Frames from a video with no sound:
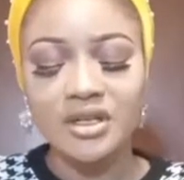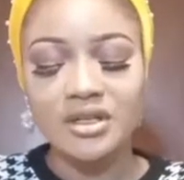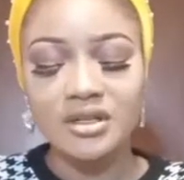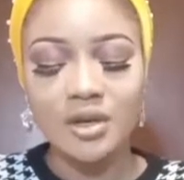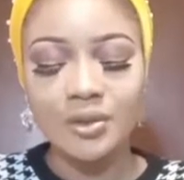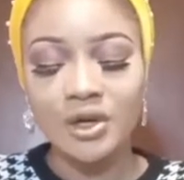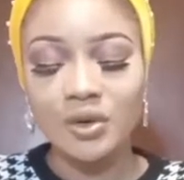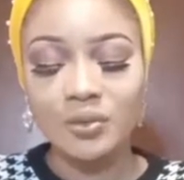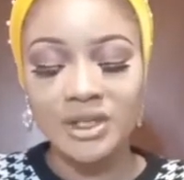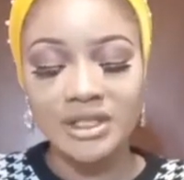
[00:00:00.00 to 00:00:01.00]
Summer
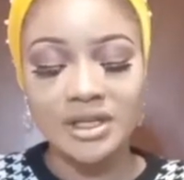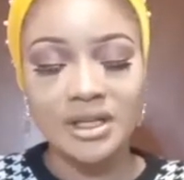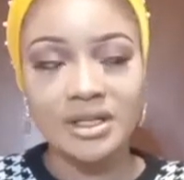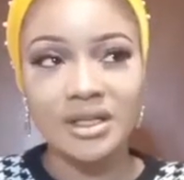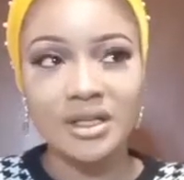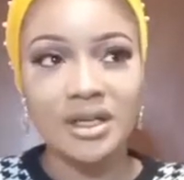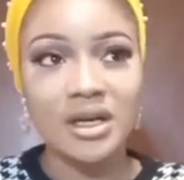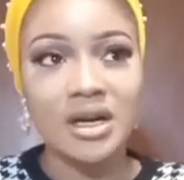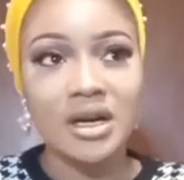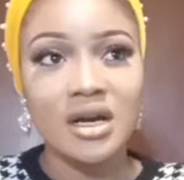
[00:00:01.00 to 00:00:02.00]
or winter? I think
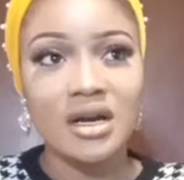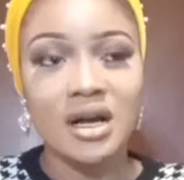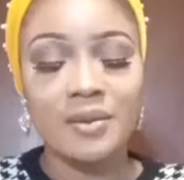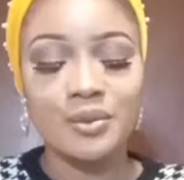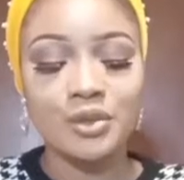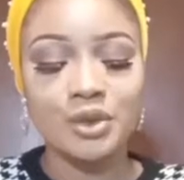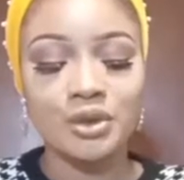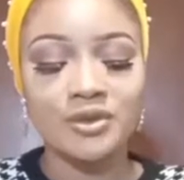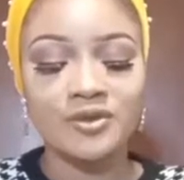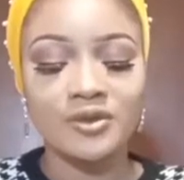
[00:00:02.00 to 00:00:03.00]
I'm
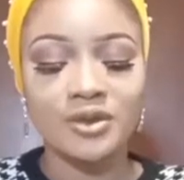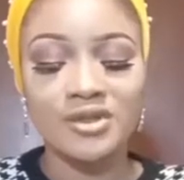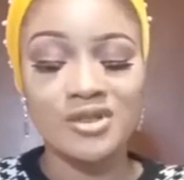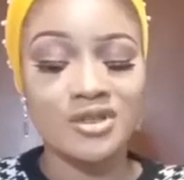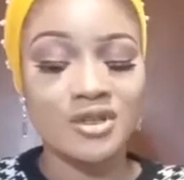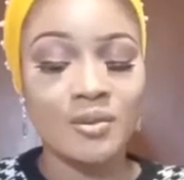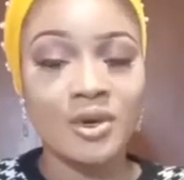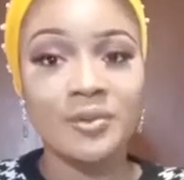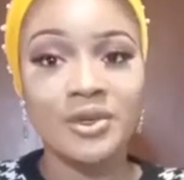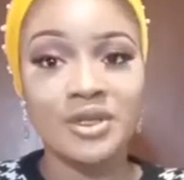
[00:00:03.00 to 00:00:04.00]
more of a
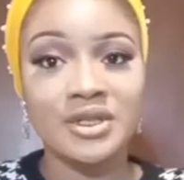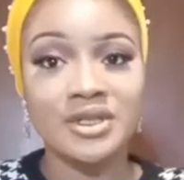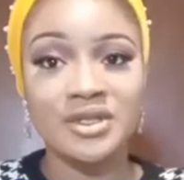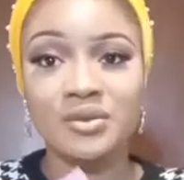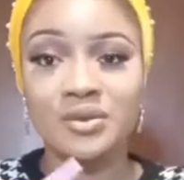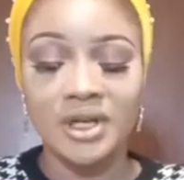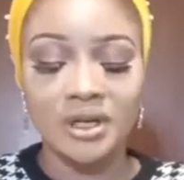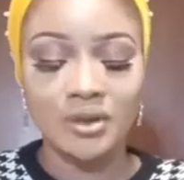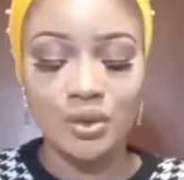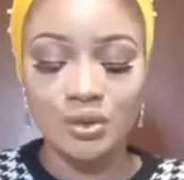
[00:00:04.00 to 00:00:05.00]
summer person. I don't
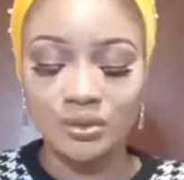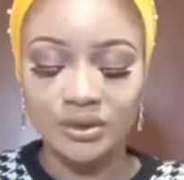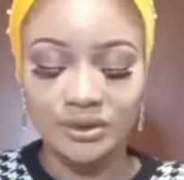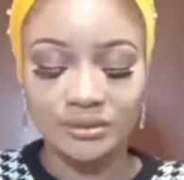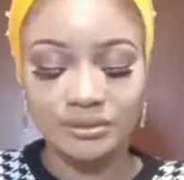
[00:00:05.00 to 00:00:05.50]
like cold.